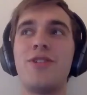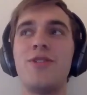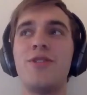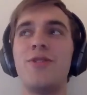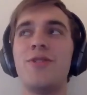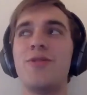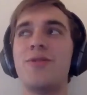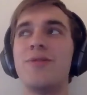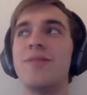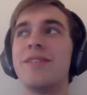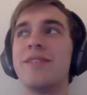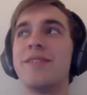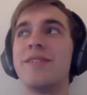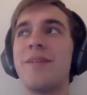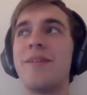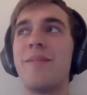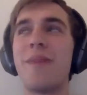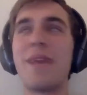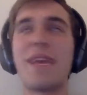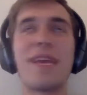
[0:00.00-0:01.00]
to
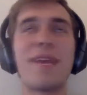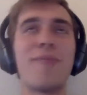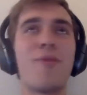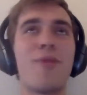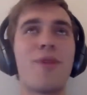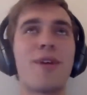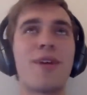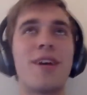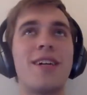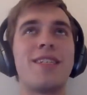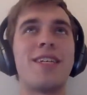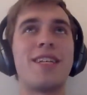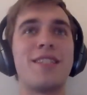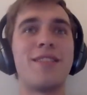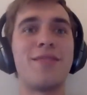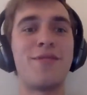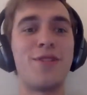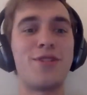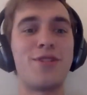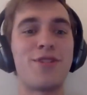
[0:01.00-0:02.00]
making more content in
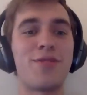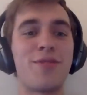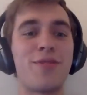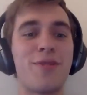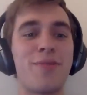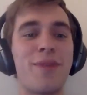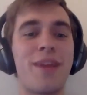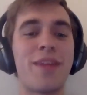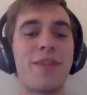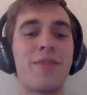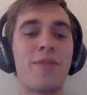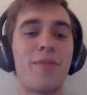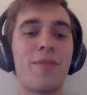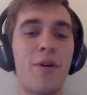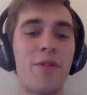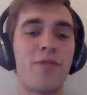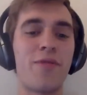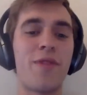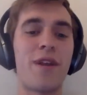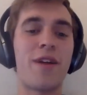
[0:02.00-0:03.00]
the future. I think we're
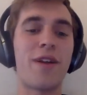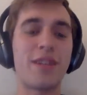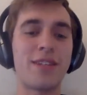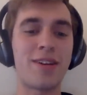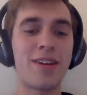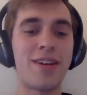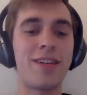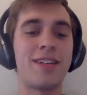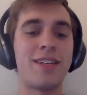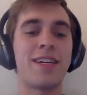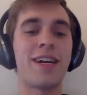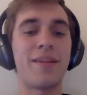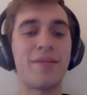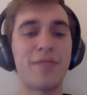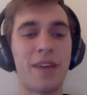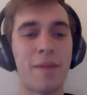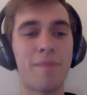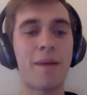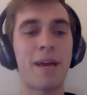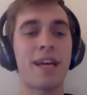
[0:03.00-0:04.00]
both very excited to kind of
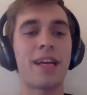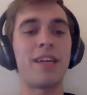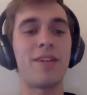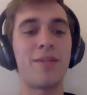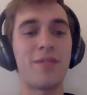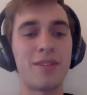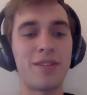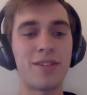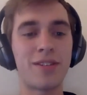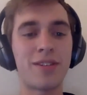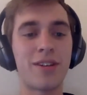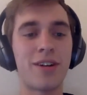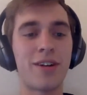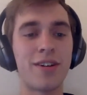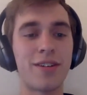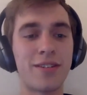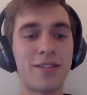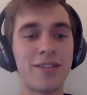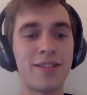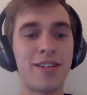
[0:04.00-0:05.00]
get back into it and
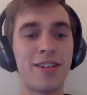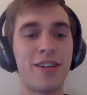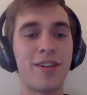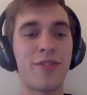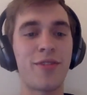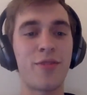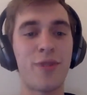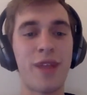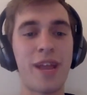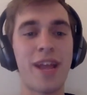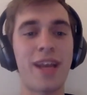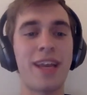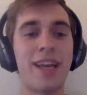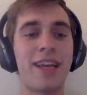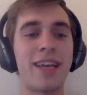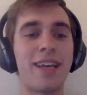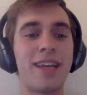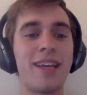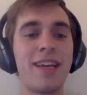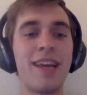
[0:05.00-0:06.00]
start,
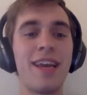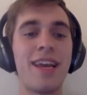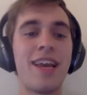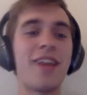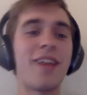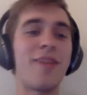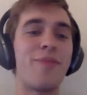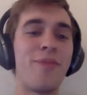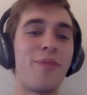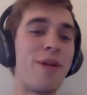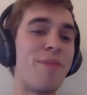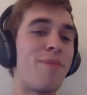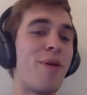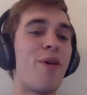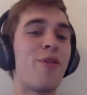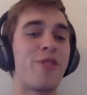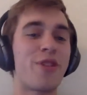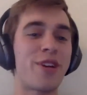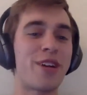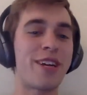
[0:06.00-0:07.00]
creating. And now that we
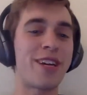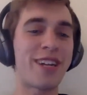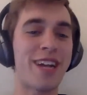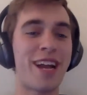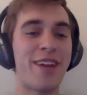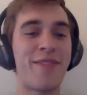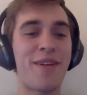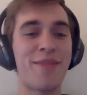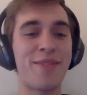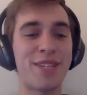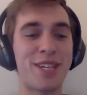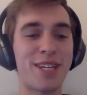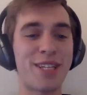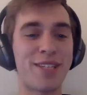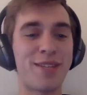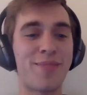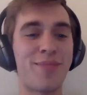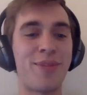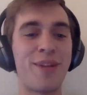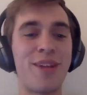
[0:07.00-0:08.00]
both are going to kind of have a chance
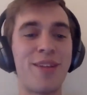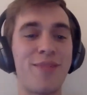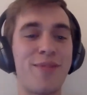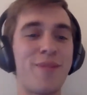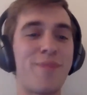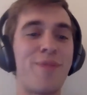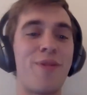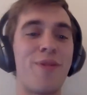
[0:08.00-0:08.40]
to breathe,